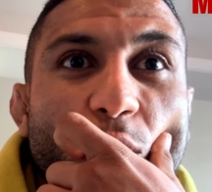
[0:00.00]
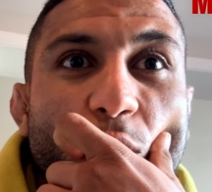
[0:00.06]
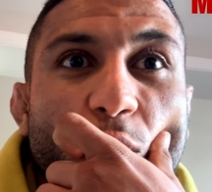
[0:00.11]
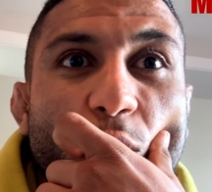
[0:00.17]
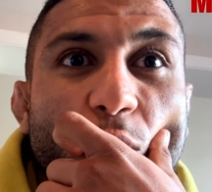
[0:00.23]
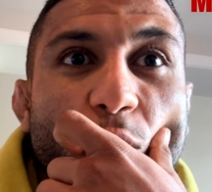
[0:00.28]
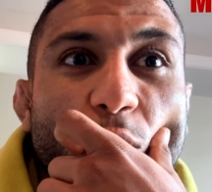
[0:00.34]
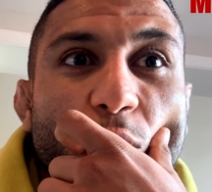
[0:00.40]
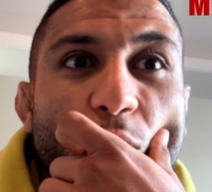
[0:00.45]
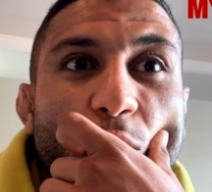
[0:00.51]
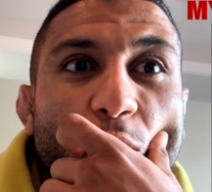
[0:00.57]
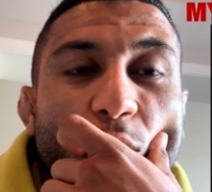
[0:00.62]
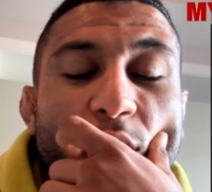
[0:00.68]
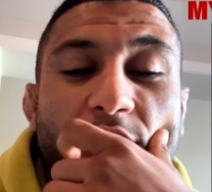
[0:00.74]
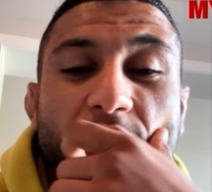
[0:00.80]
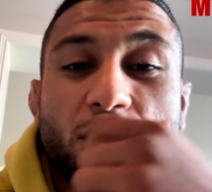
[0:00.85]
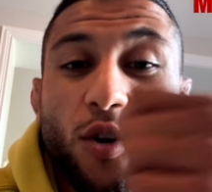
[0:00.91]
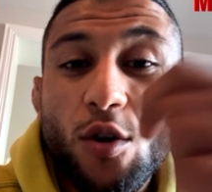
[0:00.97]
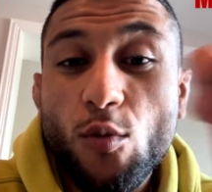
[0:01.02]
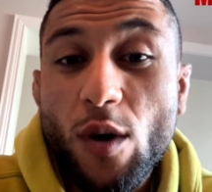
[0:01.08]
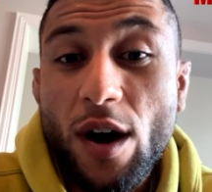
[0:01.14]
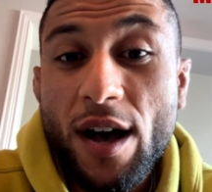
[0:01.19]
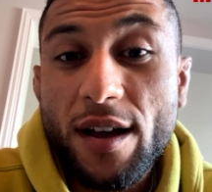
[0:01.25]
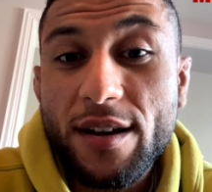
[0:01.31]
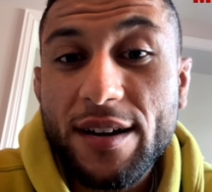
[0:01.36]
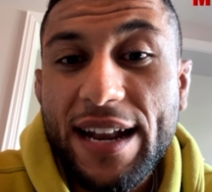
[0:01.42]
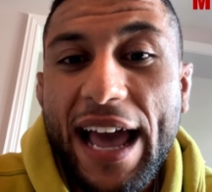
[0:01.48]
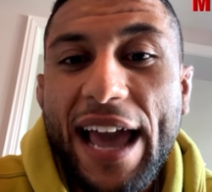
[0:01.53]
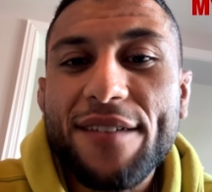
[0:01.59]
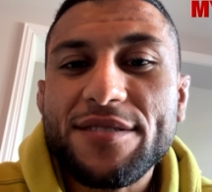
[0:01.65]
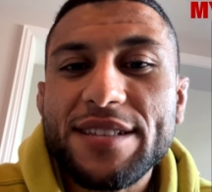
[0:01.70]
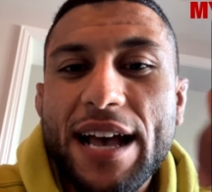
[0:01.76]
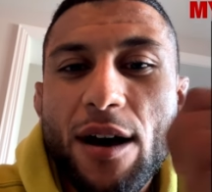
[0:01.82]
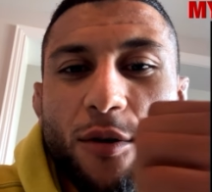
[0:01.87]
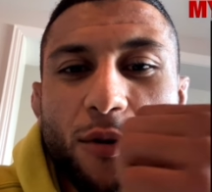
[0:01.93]
Ooh, you know what?
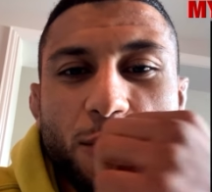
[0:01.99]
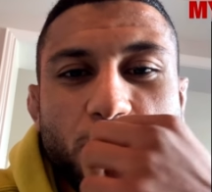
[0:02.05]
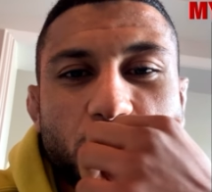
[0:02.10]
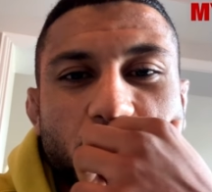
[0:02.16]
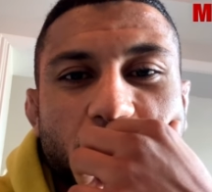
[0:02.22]
Knives Out.